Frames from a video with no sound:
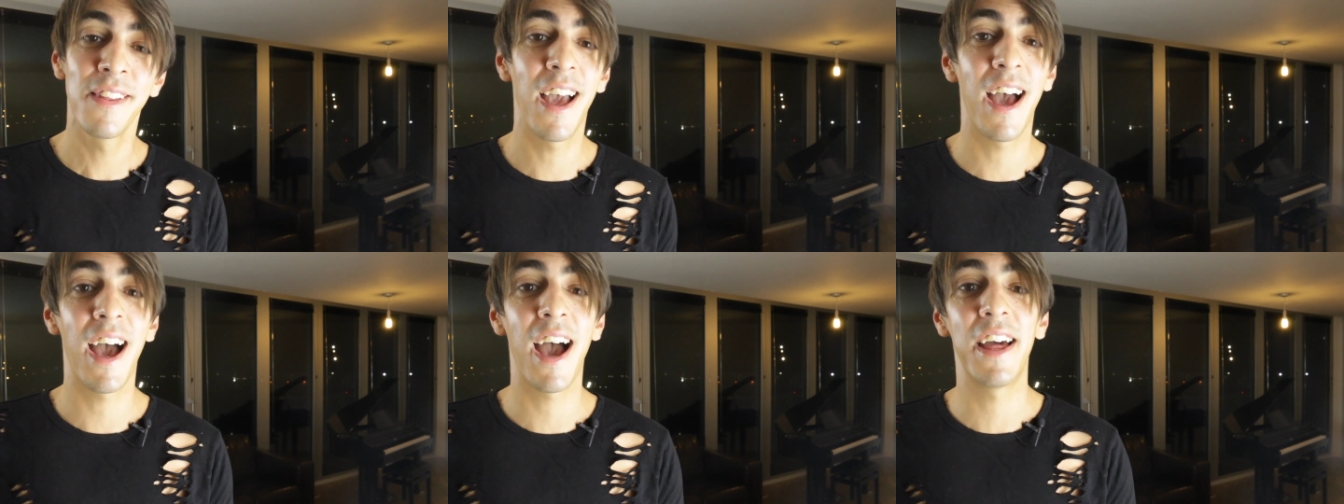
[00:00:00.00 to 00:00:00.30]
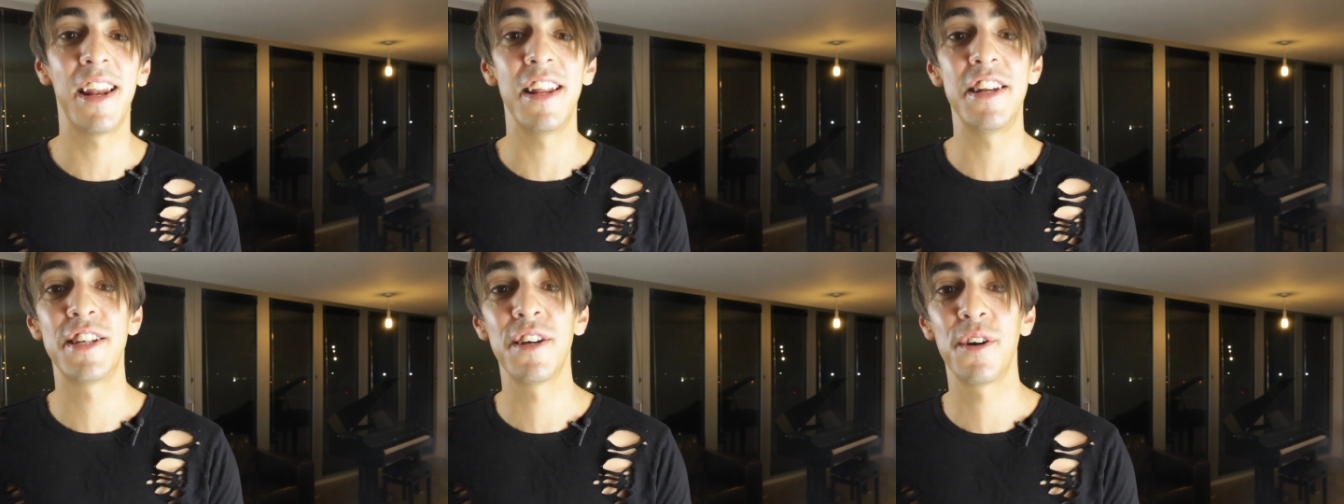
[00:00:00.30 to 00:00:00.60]

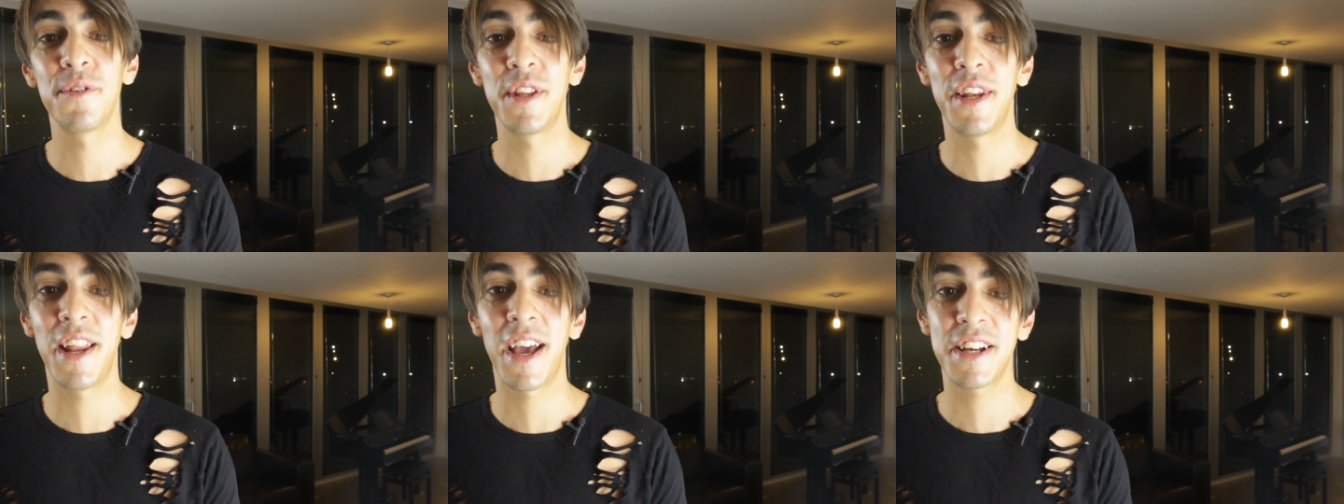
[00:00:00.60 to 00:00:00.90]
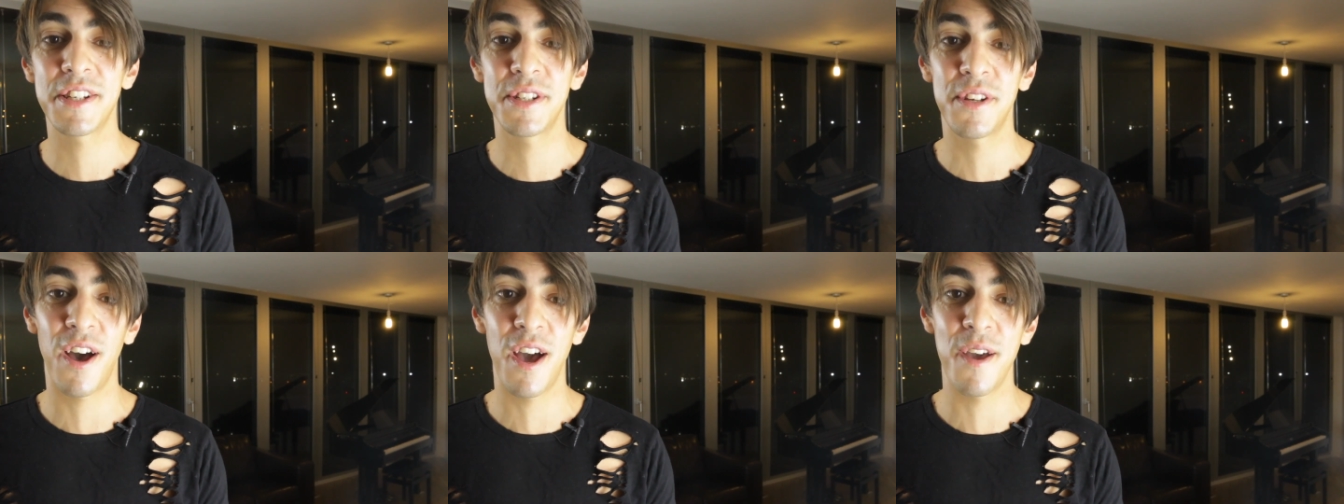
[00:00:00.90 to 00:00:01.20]
And until the
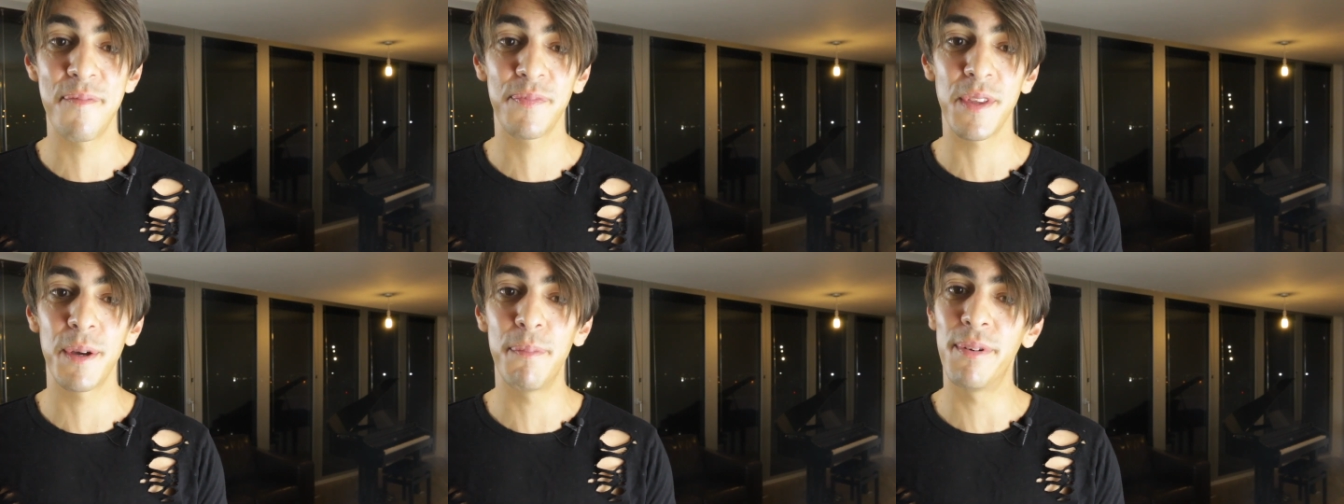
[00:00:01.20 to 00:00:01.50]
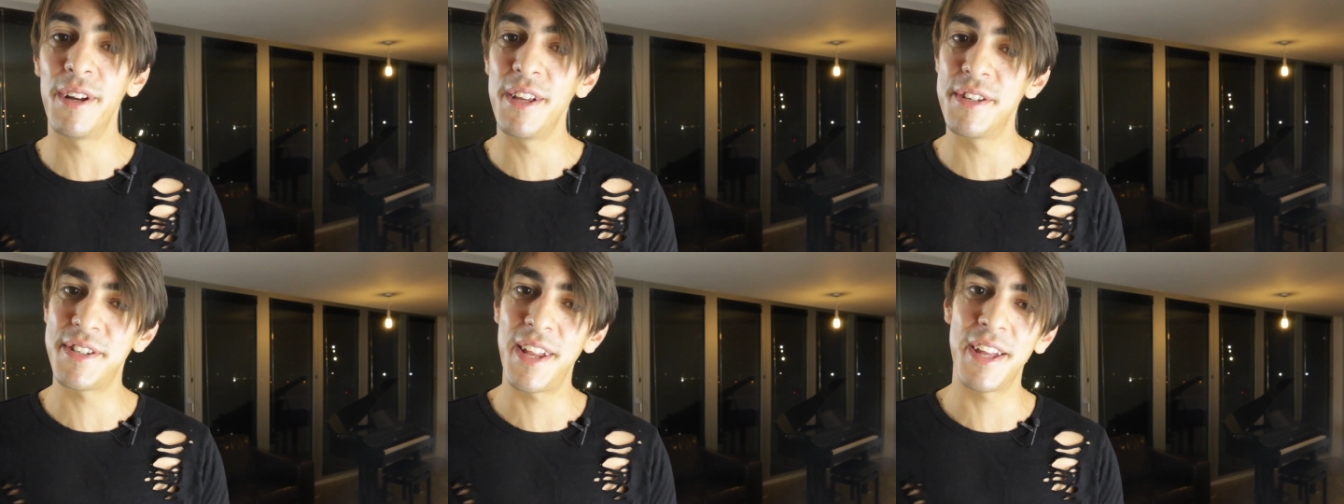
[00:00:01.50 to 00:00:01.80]
next time,
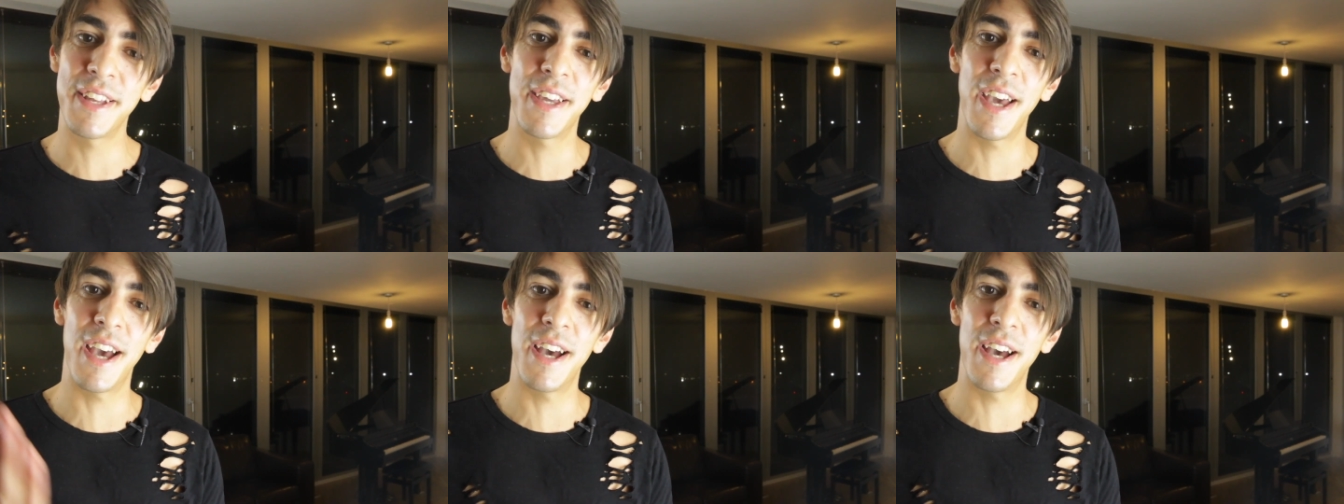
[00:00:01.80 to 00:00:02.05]
please take